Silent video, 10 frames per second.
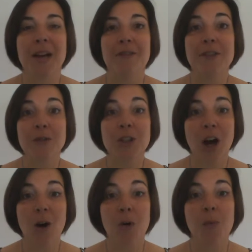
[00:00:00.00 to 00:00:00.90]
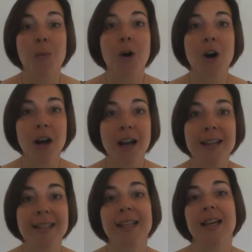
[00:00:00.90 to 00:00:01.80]
If you don't,
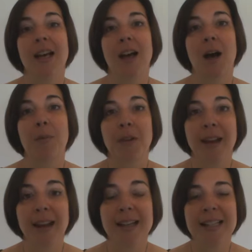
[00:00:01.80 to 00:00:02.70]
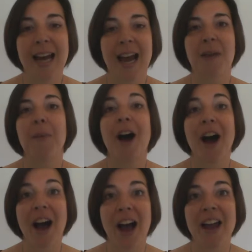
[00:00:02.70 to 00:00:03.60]
put a planning time
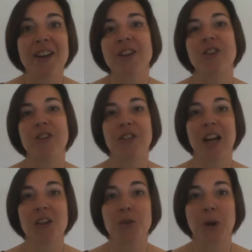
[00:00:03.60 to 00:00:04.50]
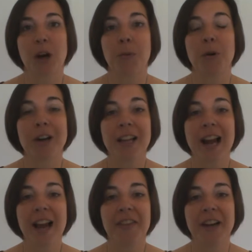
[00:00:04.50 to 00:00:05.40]
on your schedule. Put
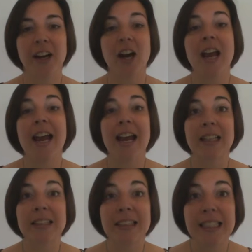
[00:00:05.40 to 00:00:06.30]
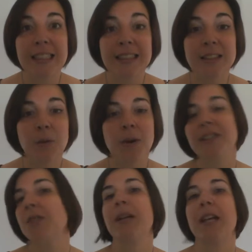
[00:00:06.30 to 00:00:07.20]
it on there at least
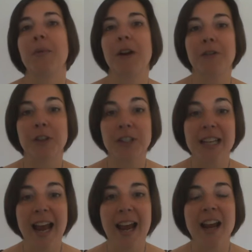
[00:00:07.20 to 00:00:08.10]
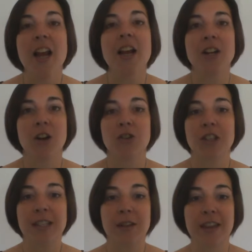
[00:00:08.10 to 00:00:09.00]
once a week. But for today,
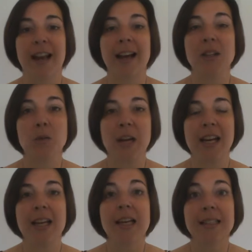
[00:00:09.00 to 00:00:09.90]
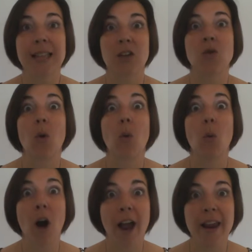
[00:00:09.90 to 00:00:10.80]
just in the next week, schedule
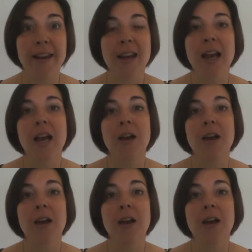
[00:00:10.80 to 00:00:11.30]
one